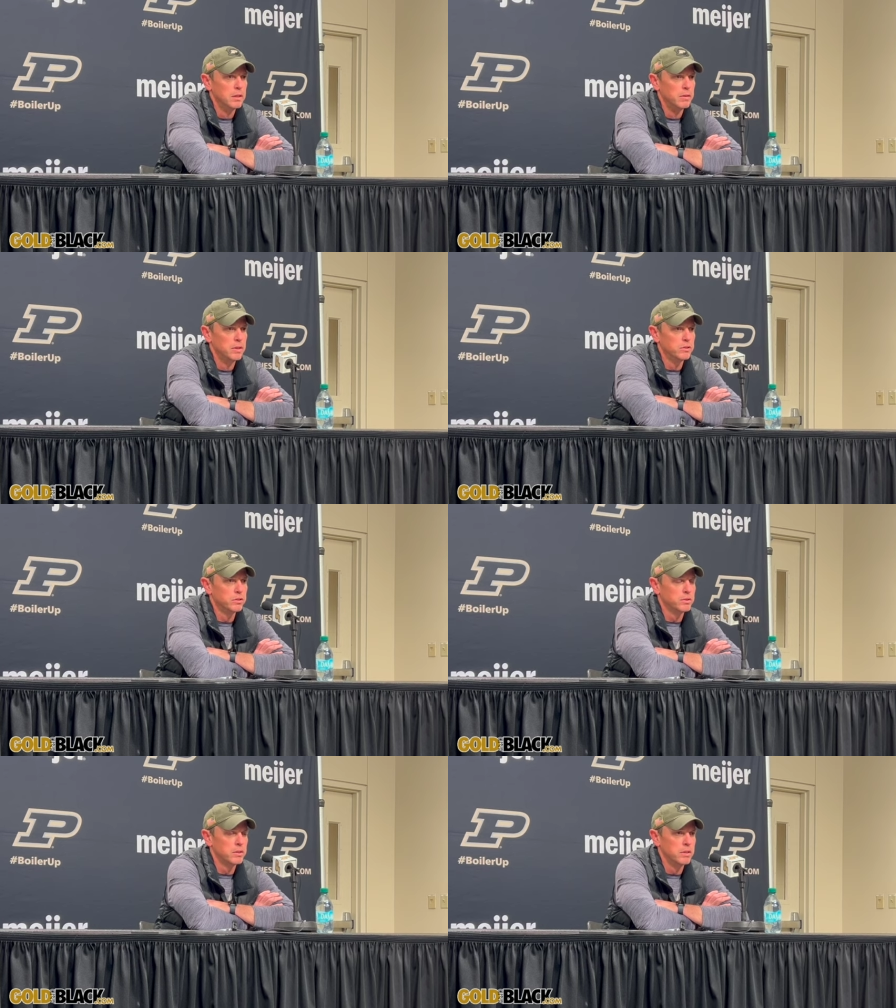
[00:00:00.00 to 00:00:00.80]
And then
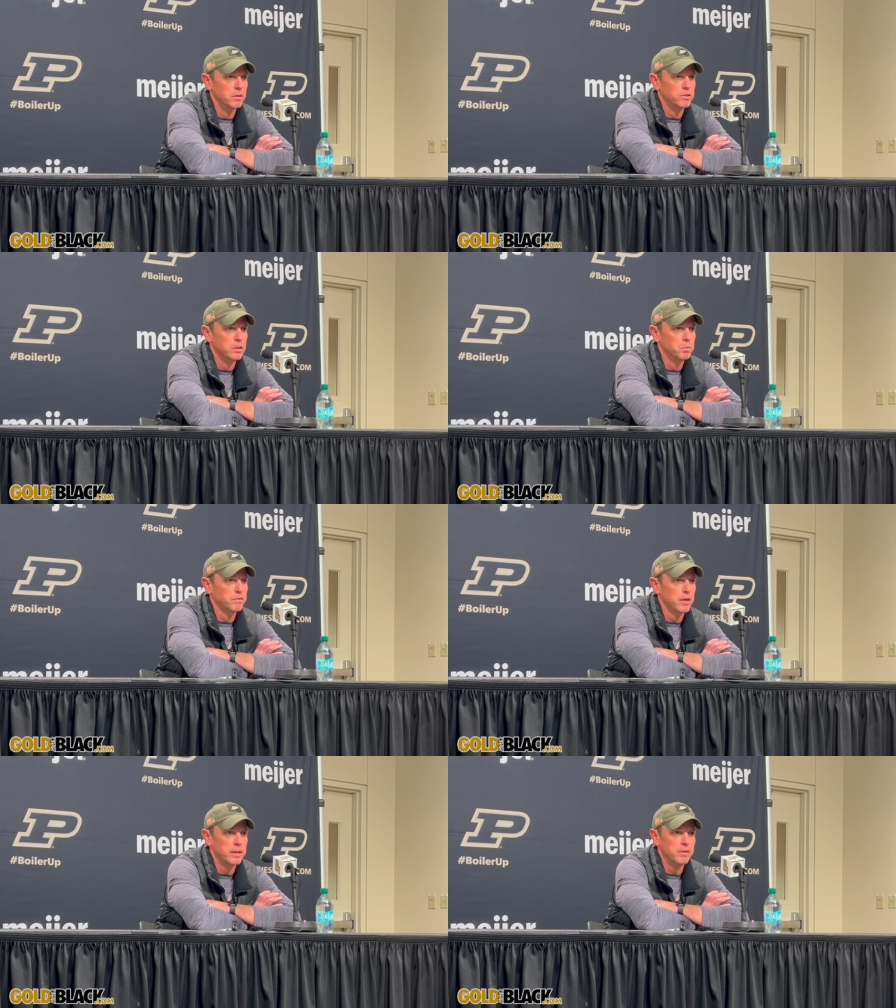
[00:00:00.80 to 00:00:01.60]
just,
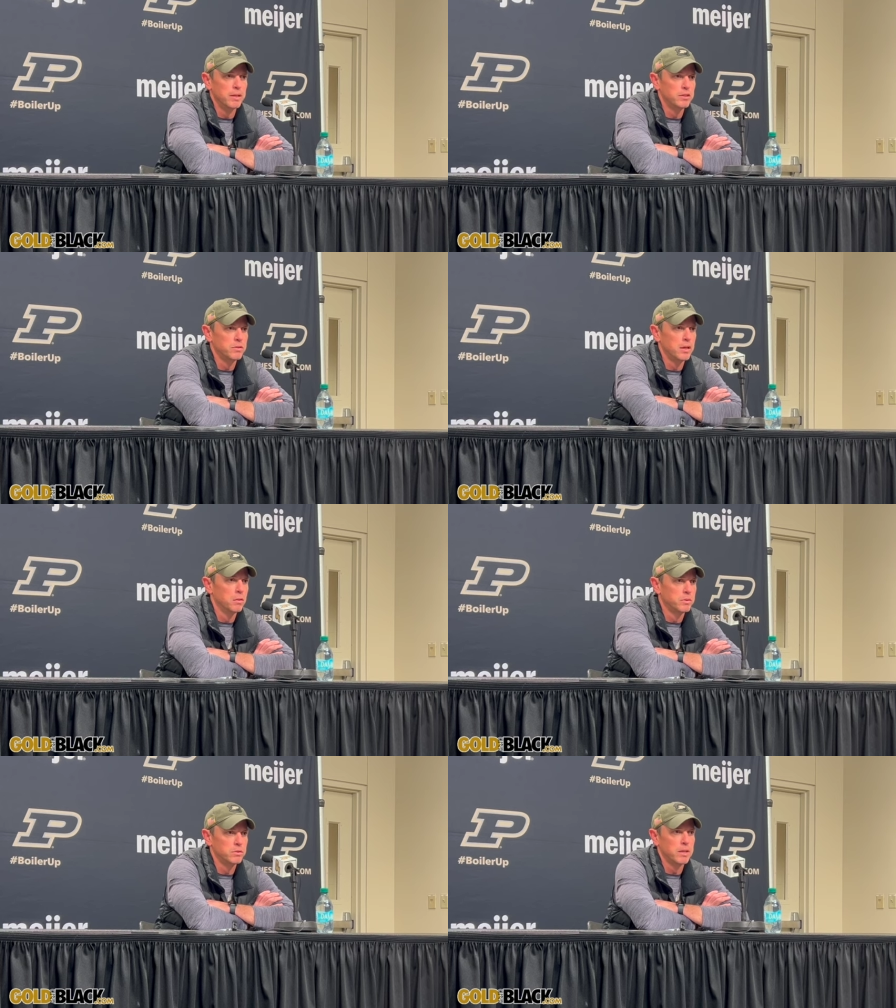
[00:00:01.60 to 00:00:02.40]
simplifying things to
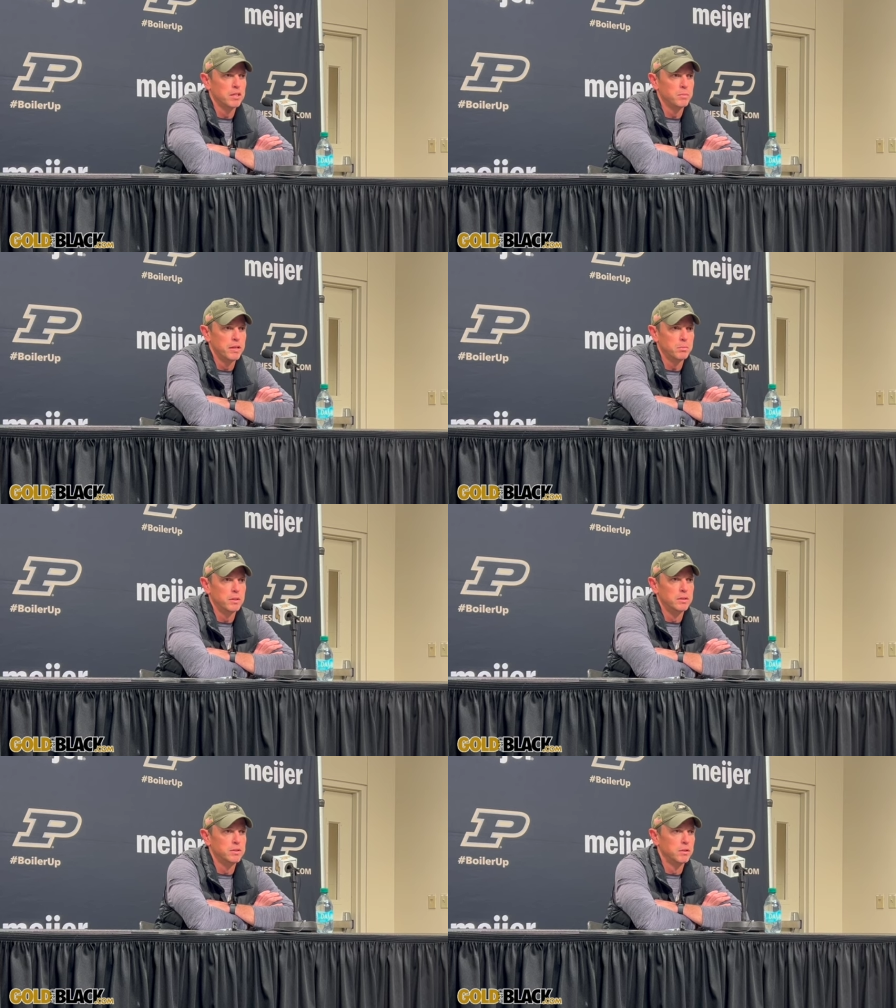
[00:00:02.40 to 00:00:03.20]
help those guys make
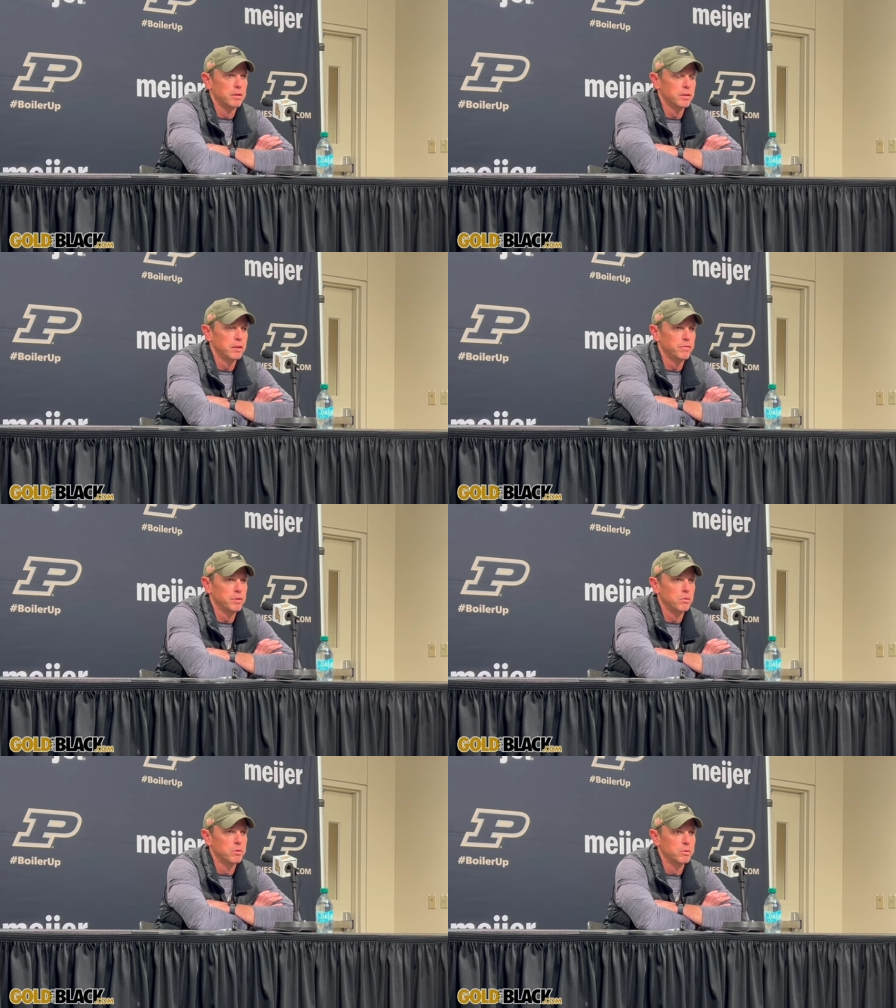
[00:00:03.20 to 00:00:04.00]
plays. I think if
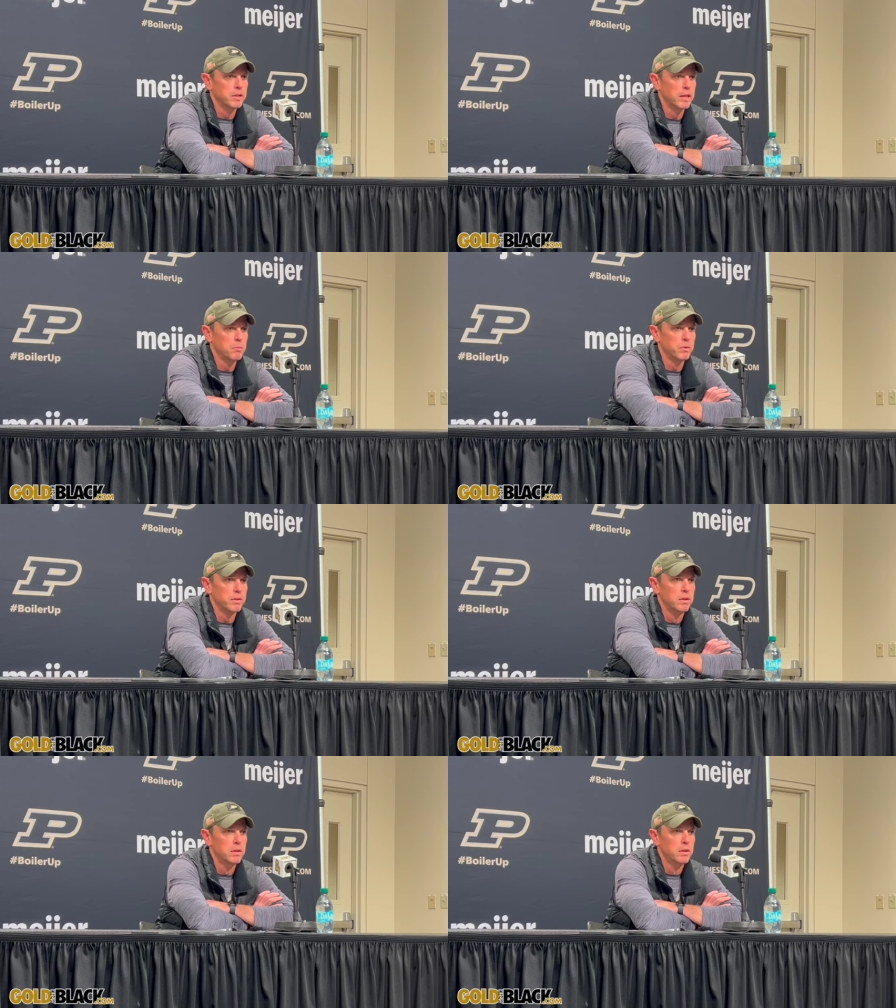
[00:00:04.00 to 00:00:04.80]
you go into a game
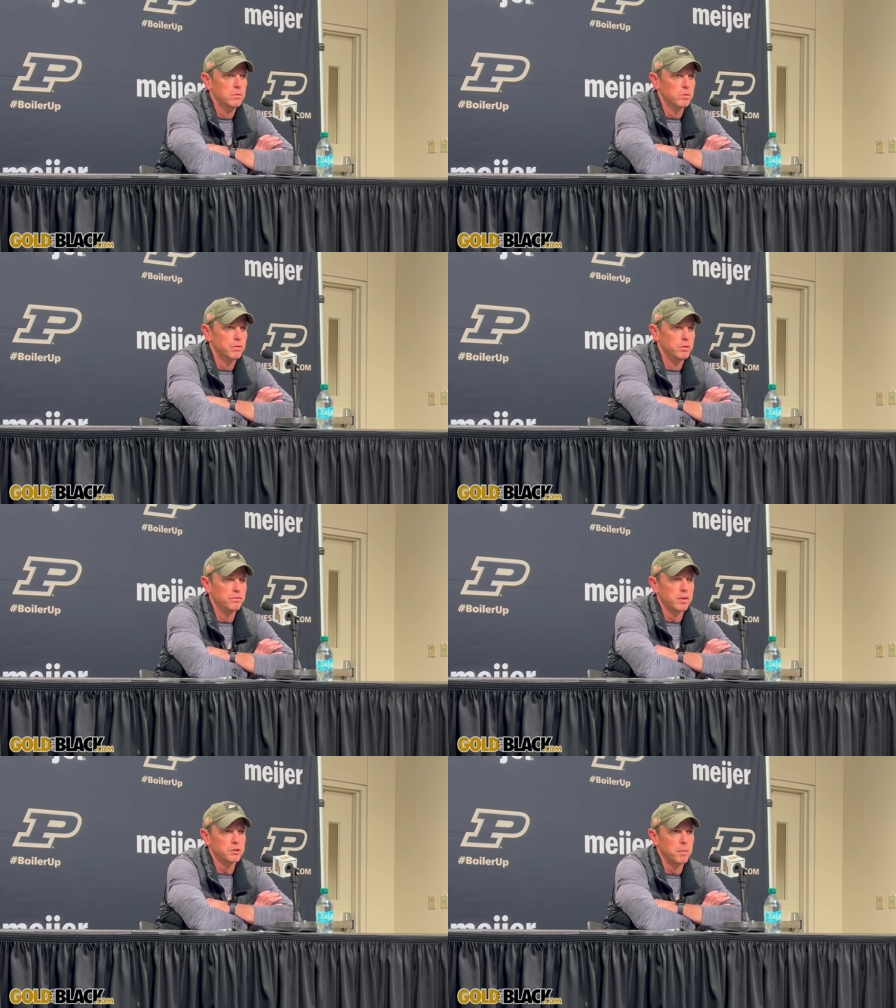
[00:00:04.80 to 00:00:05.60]
with new,
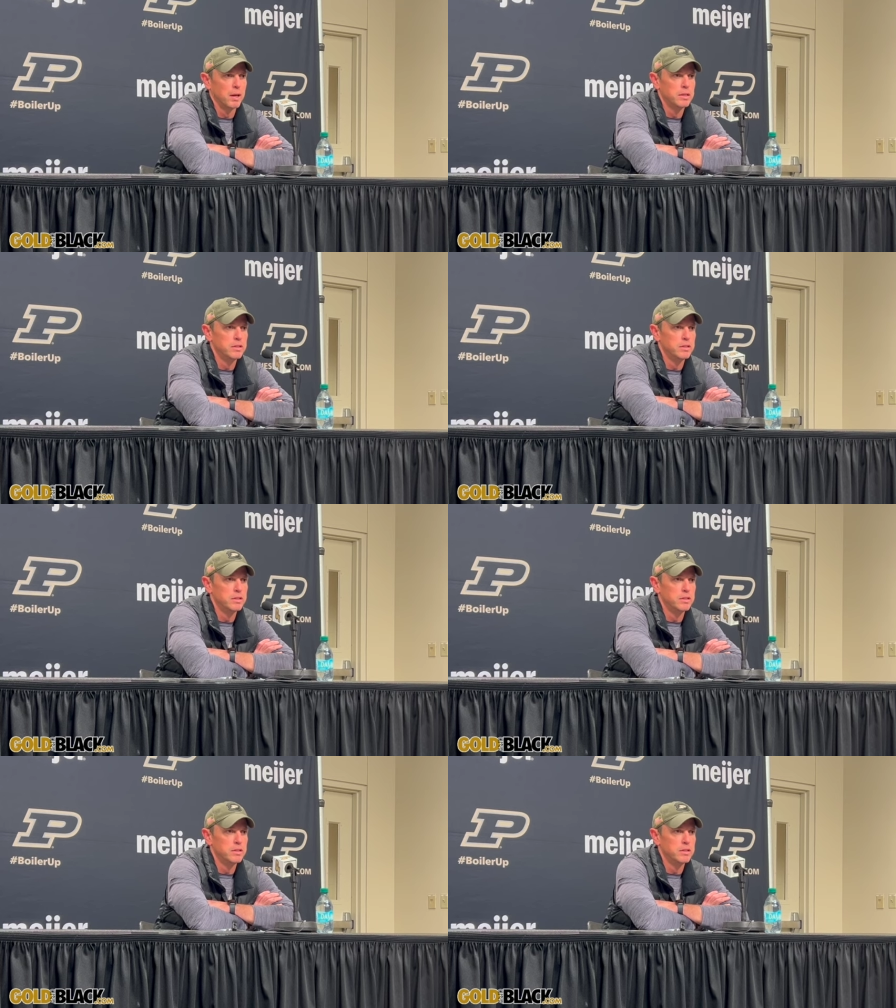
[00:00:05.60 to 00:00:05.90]
fresh bodies